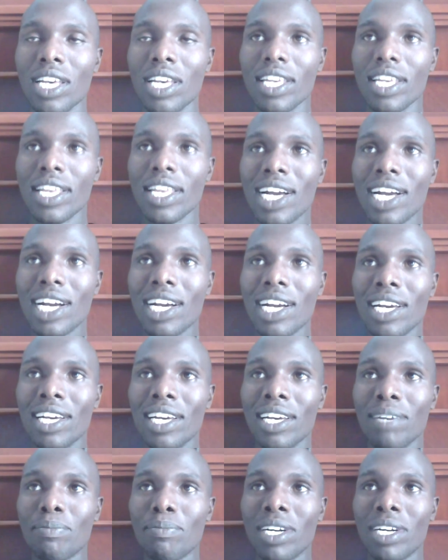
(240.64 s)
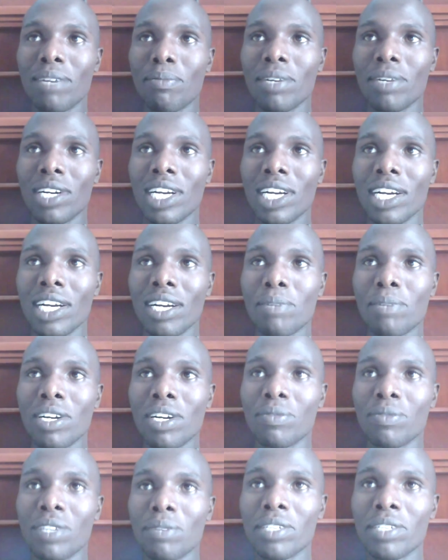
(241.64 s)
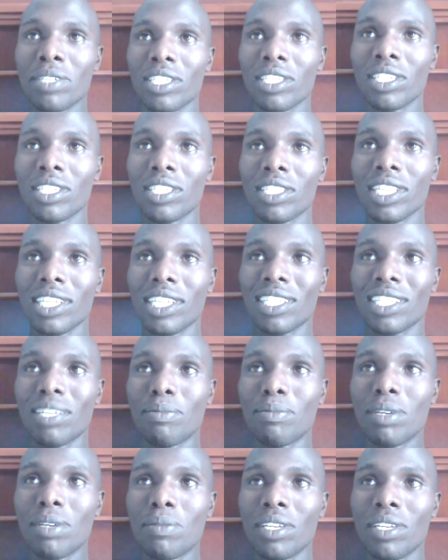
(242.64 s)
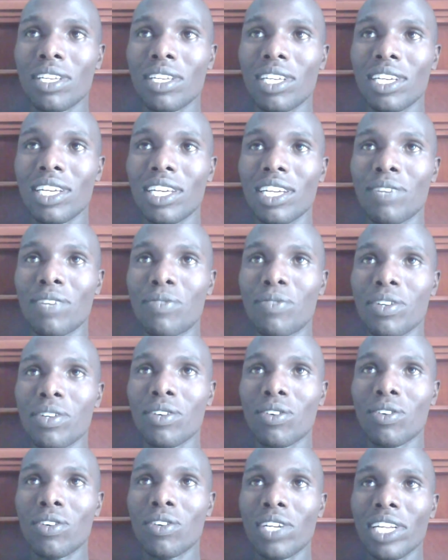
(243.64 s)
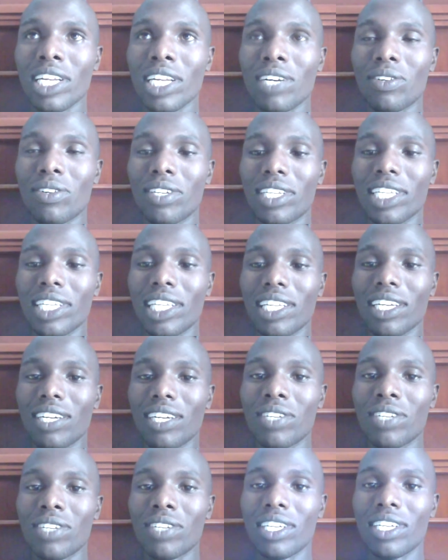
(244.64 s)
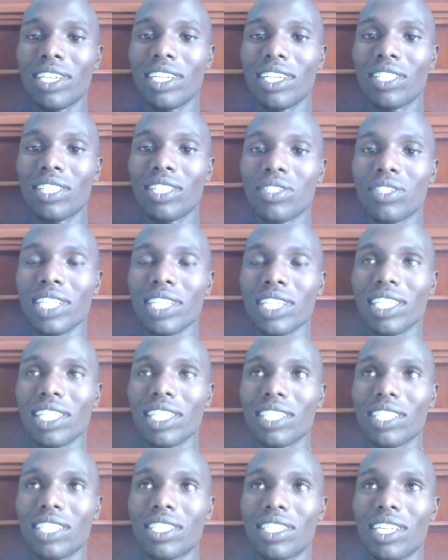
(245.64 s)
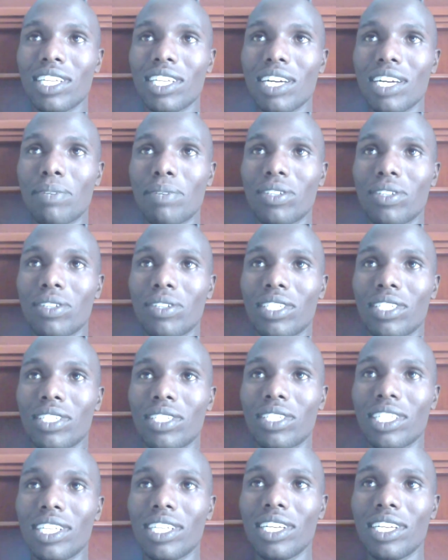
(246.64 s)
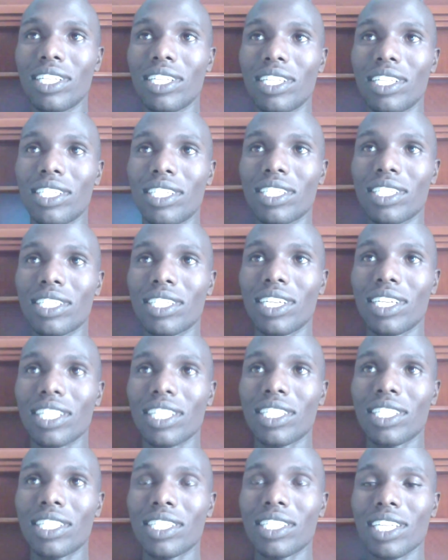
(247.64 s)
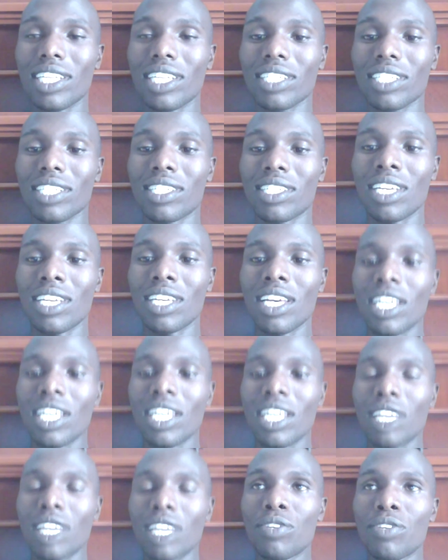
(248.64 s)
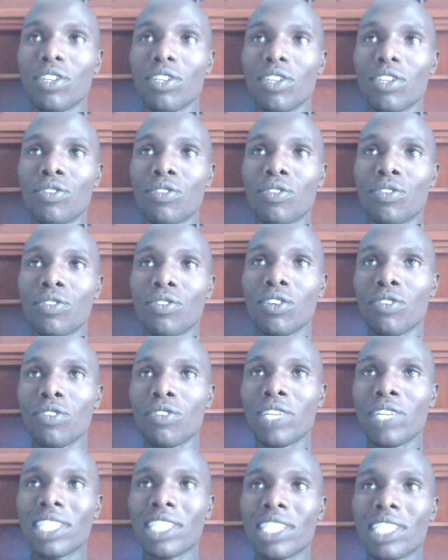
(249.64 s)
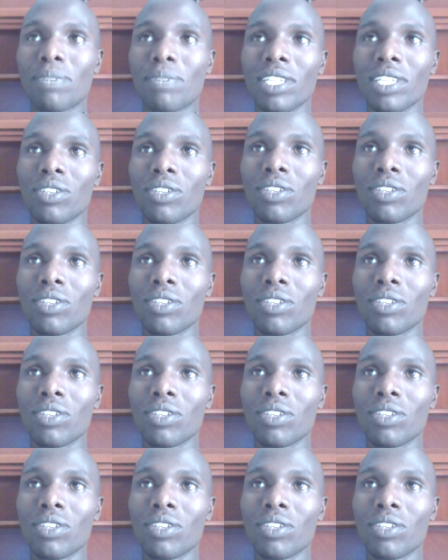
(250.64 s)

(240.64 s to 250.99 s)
Yeah, my observation is that maybe if we go all around telling those athletes about these drugs, if you feel something